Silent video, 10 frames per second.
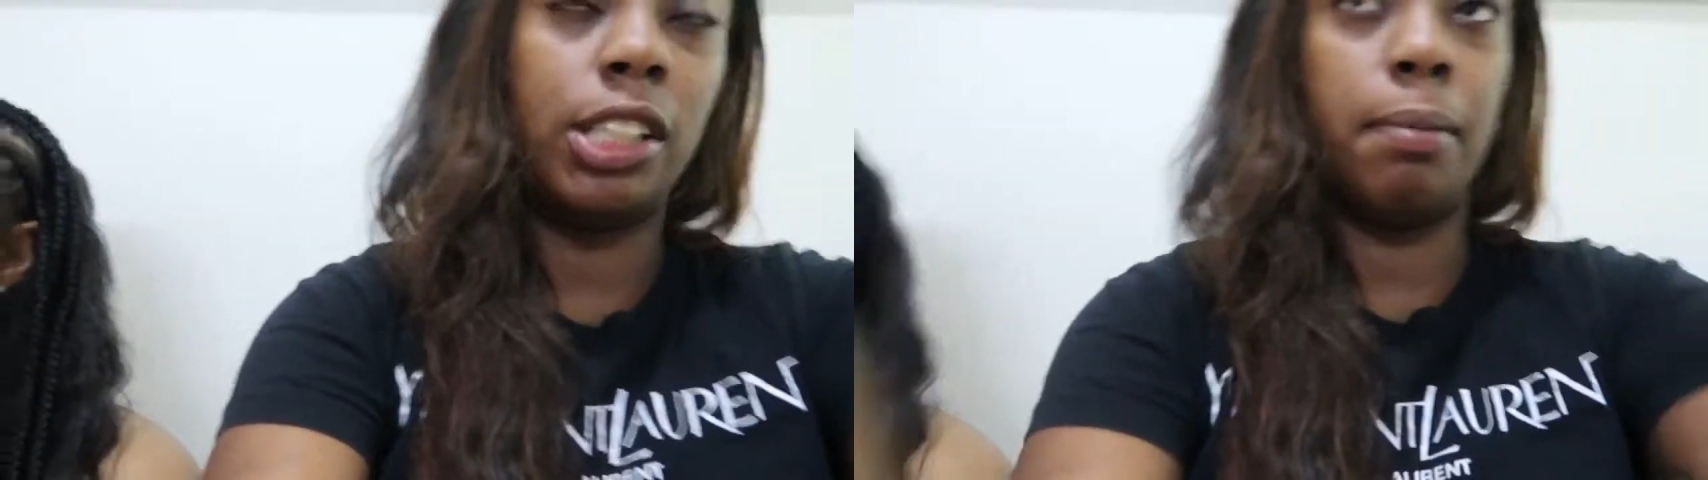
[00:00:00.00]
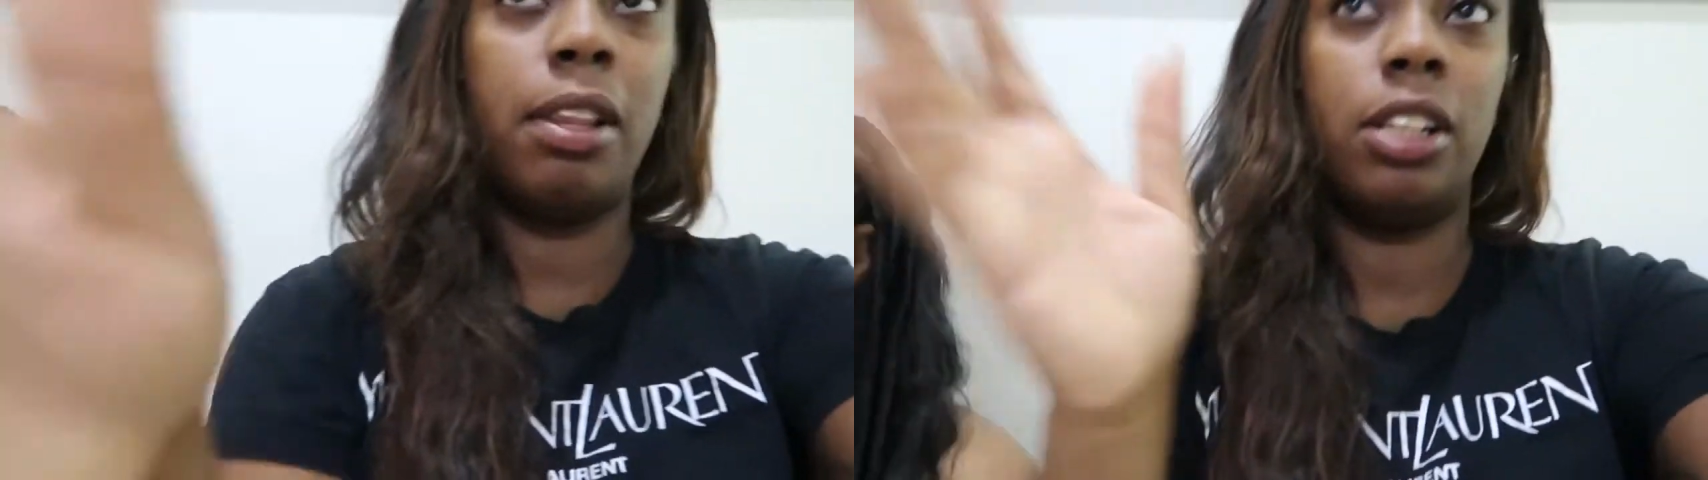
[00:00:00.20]

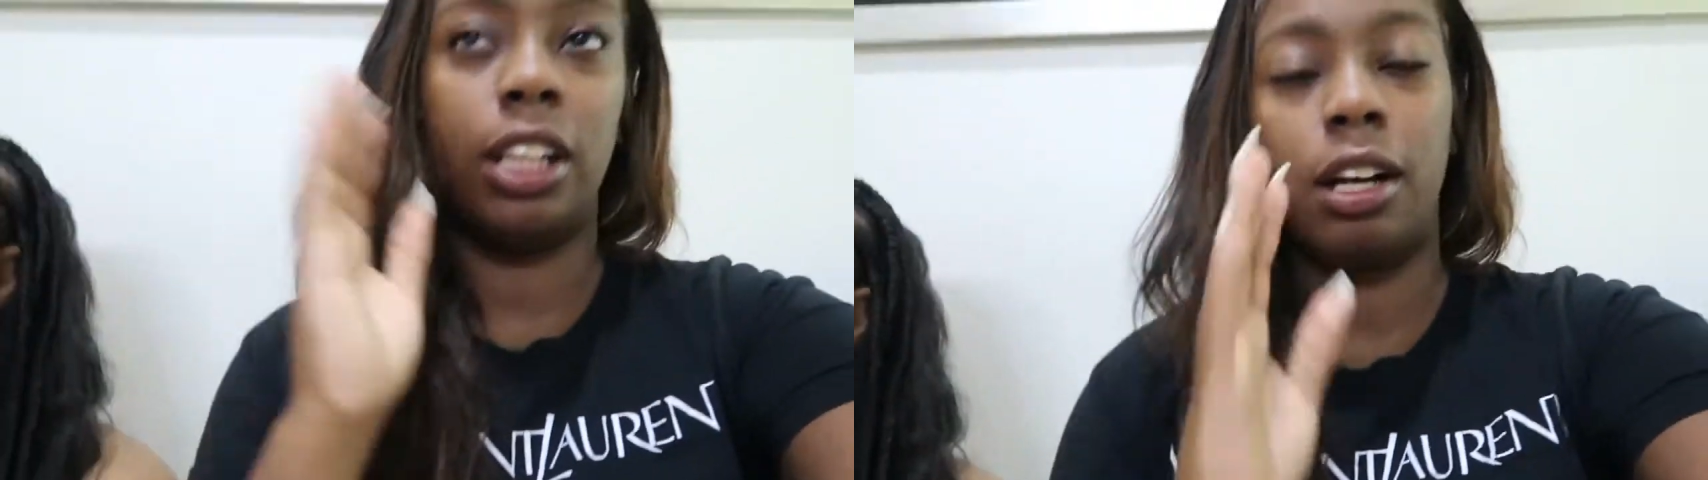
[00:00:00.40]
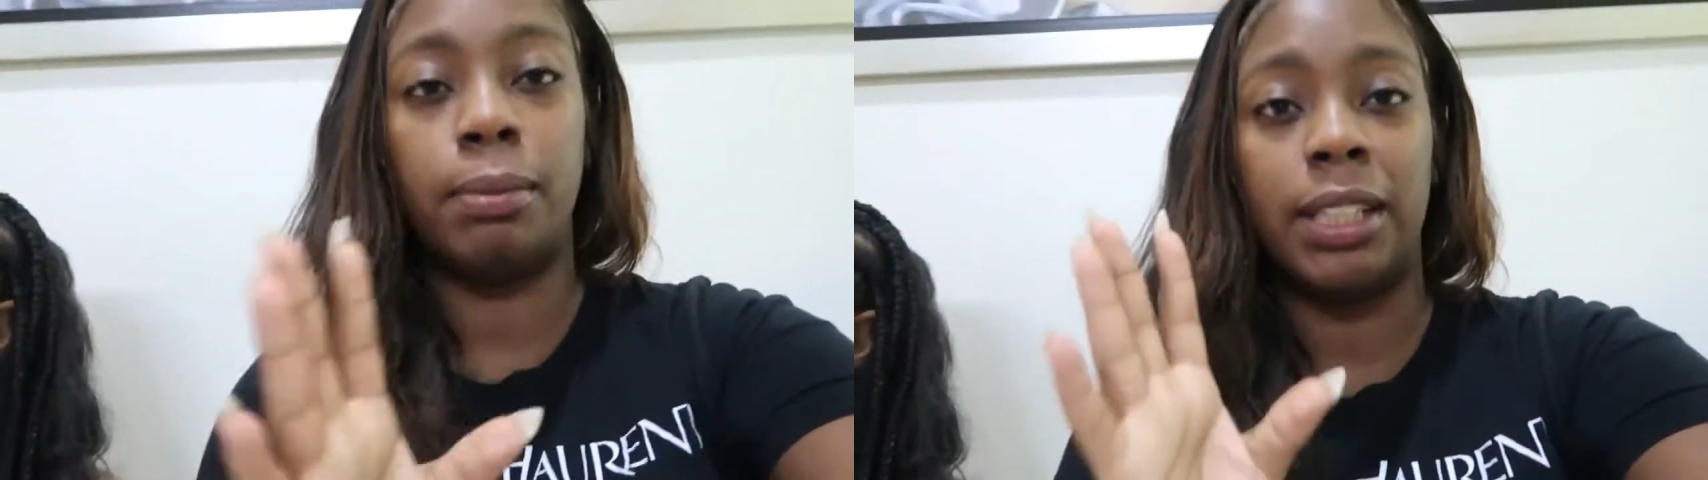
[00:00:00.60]
some other
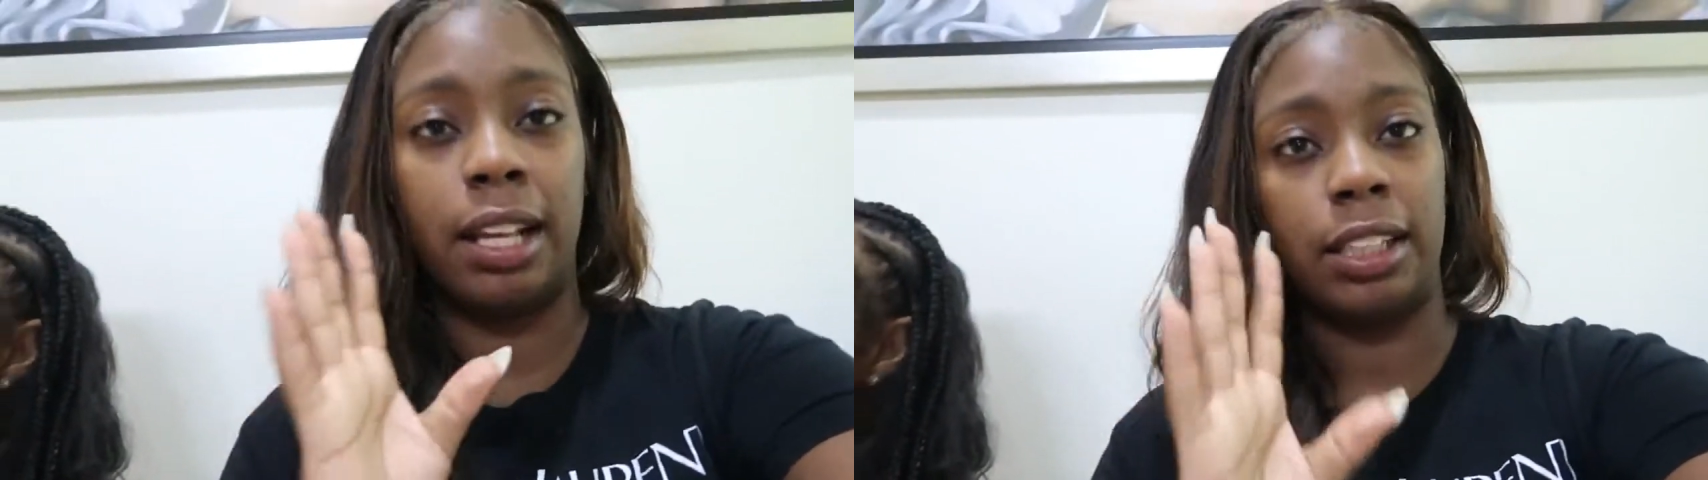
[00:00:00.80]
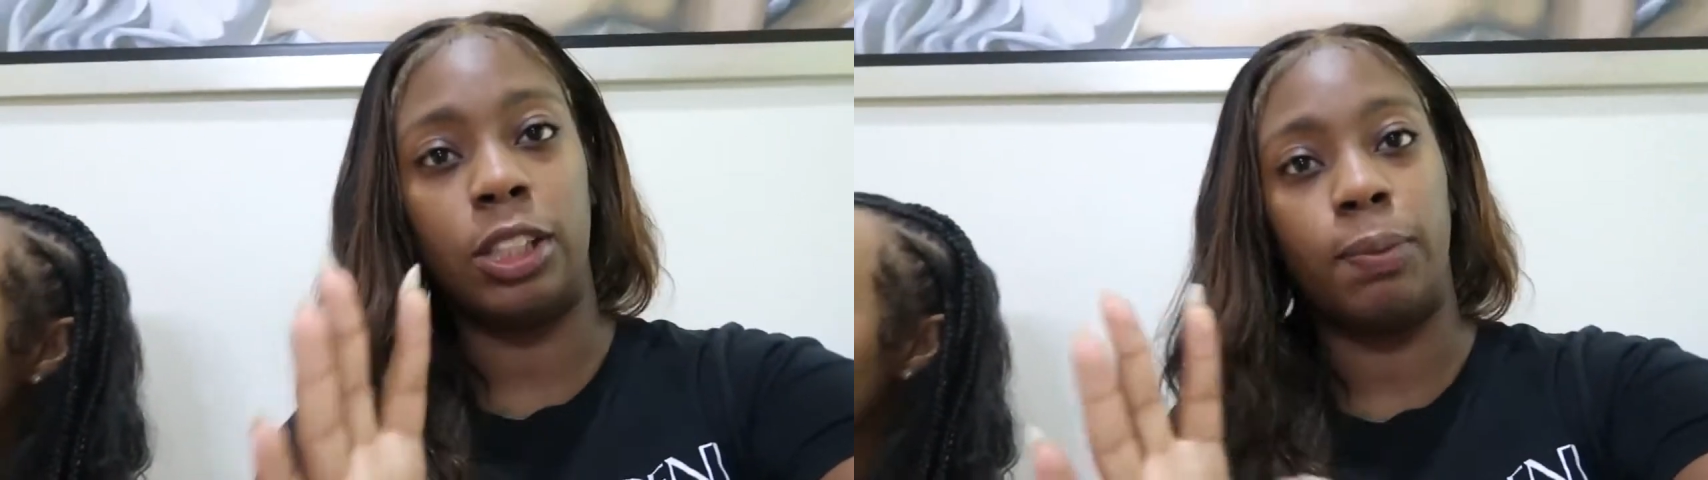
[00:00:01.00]
circumstances